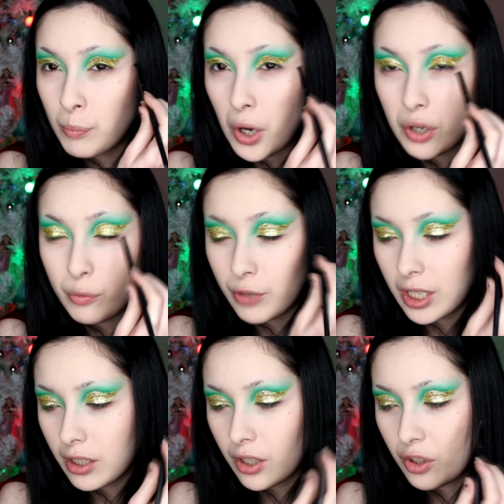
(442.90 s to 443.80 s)
bottom
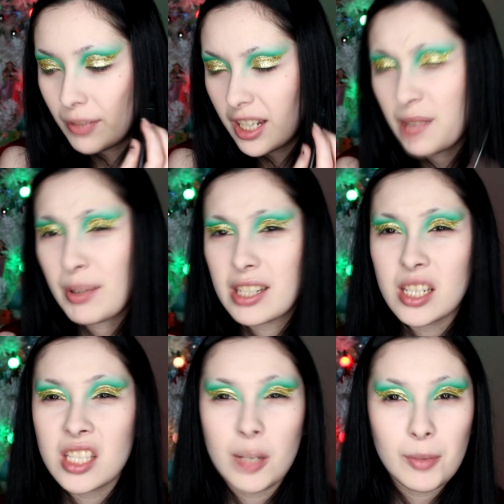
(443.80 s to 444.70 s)
wing underneath my eye, if that makes
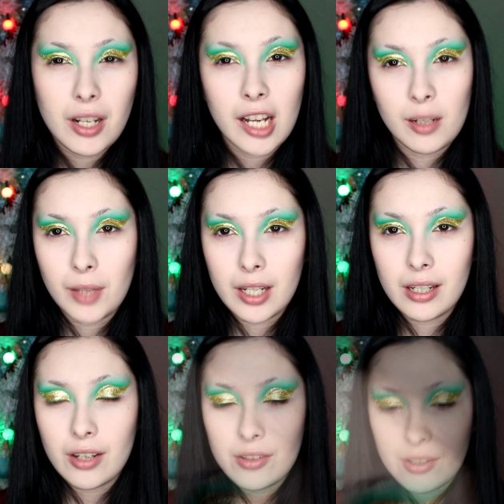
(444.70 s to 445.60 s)
sense. And I'm going to kind of blend it out.